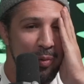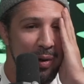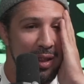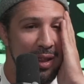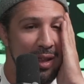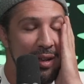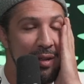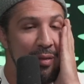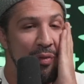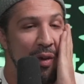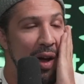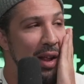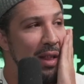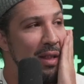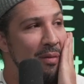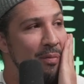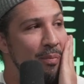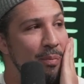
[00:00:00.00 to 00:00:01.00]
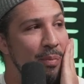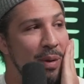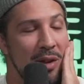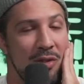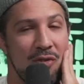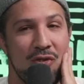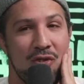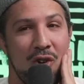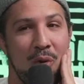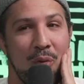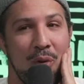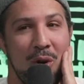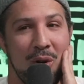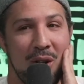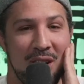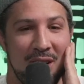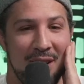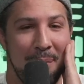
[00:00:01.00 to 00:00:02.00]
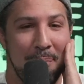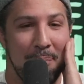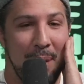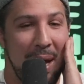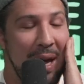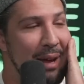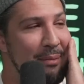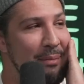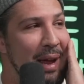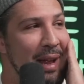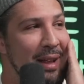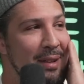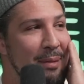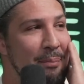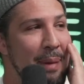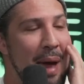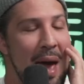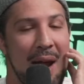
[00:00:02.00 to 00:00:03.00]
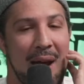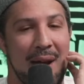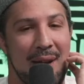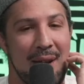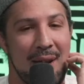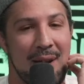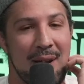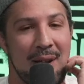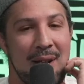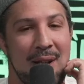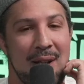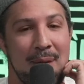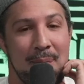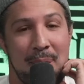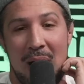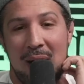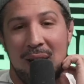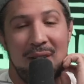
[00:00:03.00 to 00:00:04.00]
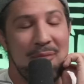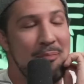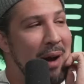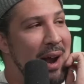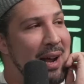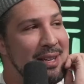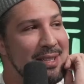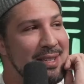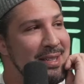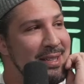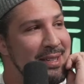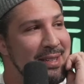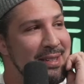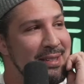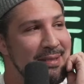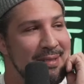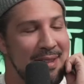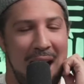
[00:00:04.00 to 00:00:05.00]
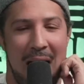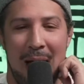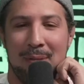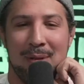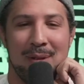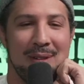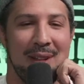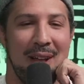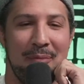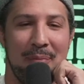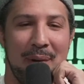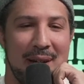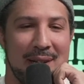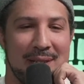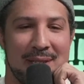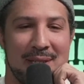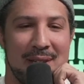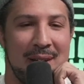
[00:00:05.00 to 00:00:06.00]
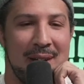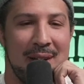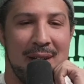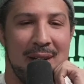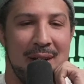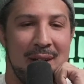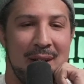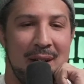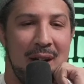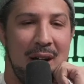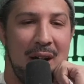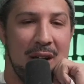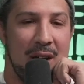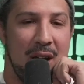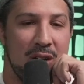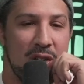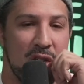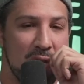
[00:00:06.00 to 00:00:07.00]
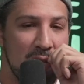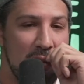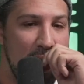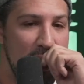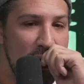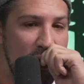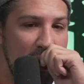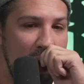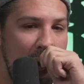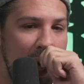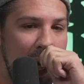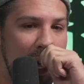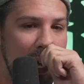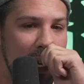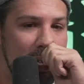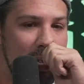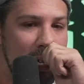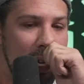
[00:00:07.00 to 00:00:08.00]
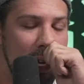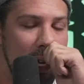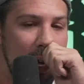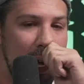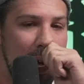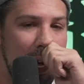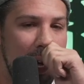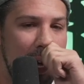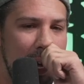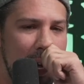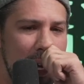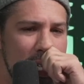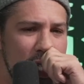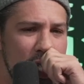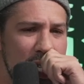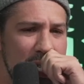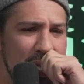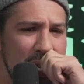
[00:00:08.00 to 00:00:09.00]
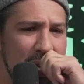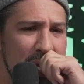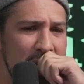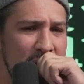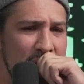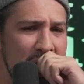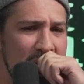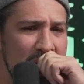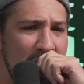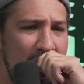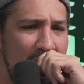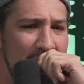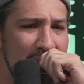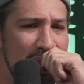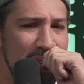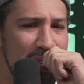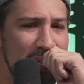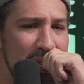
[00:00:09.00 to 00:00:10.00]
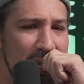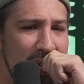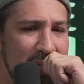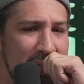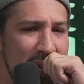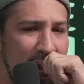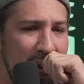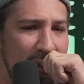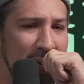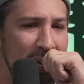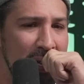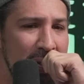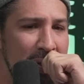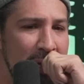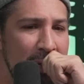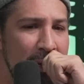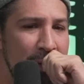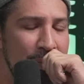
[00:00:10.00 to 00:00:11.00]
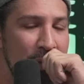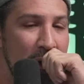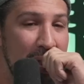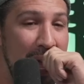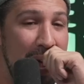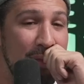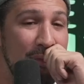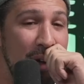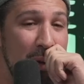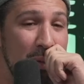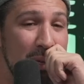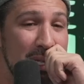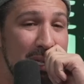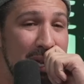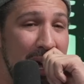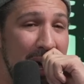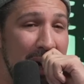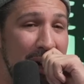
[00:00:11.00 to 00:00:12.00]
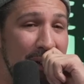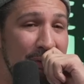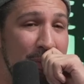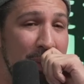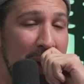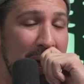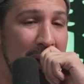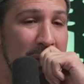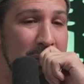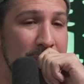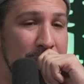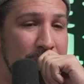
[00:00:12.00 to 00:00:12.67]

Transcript: winning this fight than beating Joe Rogan in debate, man. That's a bad idea. But I love Bryce. Yeah, he's absolutely awesome. love Bryce. Uh, yeah, just on Drudge. Uh, she's a is she a dog in this? Antion? I think the last fight was tough, man.